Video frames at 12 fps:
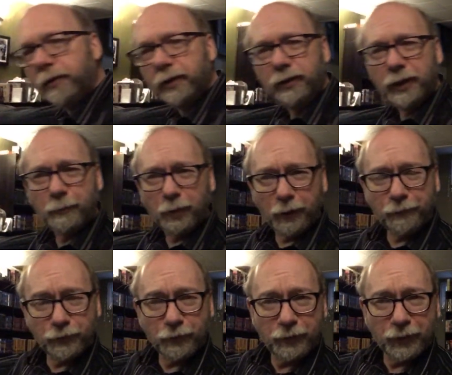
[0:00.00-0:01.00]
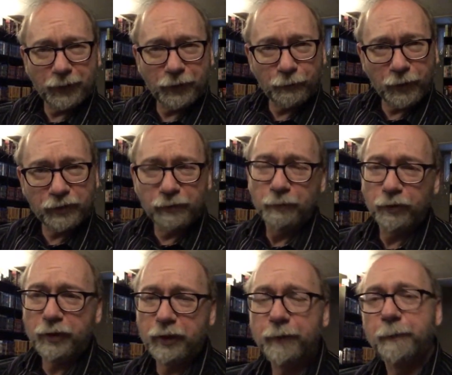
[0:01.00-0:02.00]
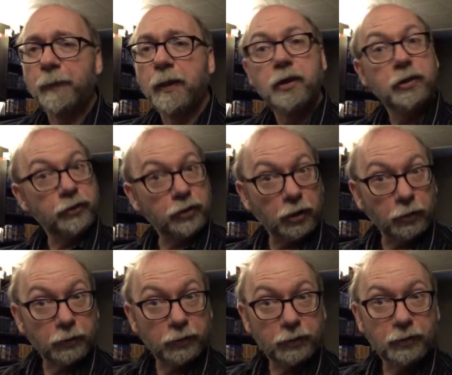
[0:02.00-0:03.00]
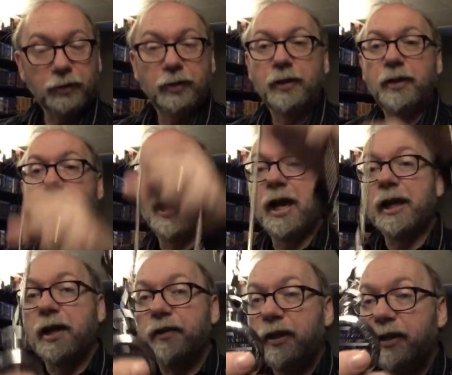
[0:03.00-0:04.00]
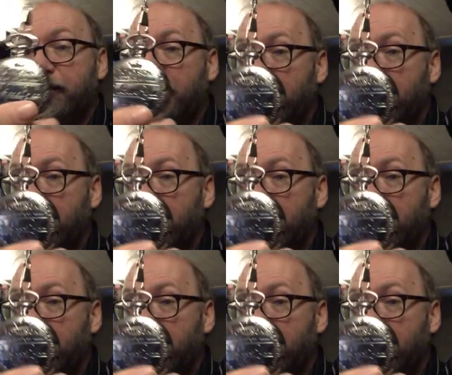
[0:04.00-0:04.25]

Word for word: didn't think my life was going to take that direction, but okay. So I got this